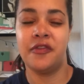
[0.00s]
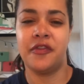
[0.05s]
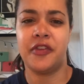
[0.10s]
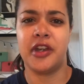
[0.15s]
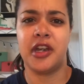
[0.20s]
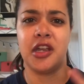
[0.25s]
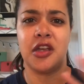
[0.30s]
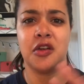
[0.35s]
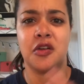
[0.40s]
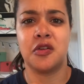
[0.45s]

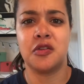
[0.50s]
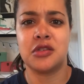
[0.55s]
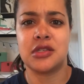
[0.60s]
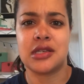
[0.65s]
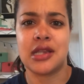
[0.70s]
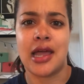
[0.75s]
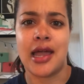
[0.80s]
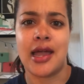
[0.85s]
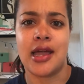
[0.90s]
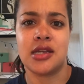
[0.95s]
video
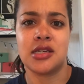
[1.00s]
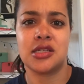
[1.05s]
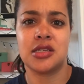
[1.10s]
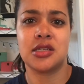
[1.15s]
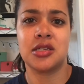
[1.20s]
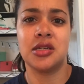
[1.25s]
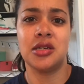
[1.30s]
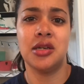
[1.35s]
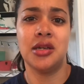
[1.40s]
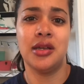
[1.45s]

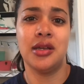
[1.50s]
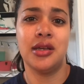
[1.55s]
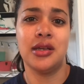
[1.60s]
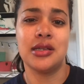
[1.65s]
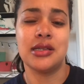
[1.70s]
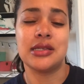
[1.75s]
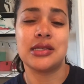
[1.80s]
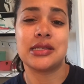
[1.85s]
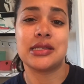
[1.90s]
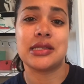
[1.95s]
slash
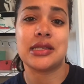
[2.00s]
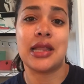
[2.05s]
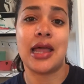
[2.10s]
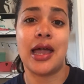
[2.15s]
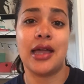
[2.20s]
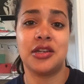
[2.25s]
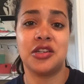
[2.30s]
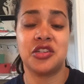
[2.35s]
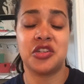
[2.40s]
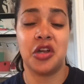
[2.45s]

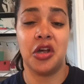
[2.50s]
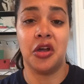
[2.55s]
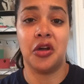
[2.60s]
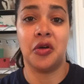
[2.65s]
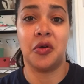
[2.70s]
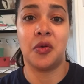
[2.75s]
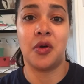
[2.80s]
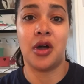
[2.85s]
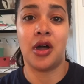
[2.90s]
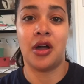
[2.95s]

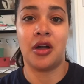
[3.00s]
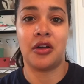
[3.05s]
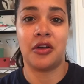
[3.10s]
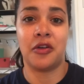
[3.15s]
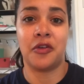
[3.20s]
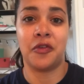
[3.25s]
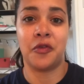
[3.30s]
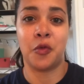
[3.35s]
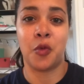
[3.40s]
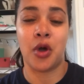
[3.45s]
slideshow
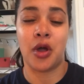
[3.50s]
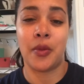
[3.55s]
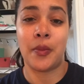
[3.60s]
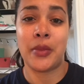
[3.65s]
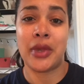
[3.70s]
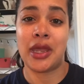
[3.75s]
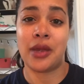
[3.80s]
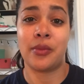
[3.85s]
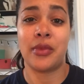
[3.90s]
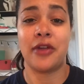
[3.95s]
of what
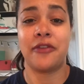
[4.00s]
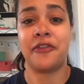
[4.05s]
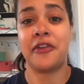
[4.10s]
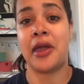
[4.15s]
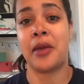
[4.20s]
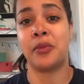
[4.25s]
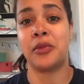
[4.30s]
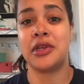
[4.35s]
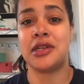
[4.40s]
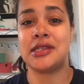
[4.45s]
me and my
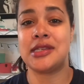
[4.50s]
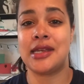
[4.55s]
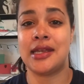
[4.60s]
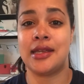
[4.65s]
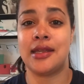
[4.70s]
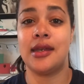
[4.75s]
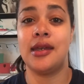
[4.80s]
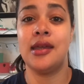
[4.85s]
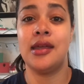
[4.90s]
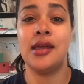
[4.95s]
family
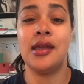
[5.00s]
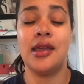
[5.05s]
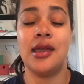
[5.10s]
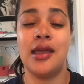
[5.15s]
did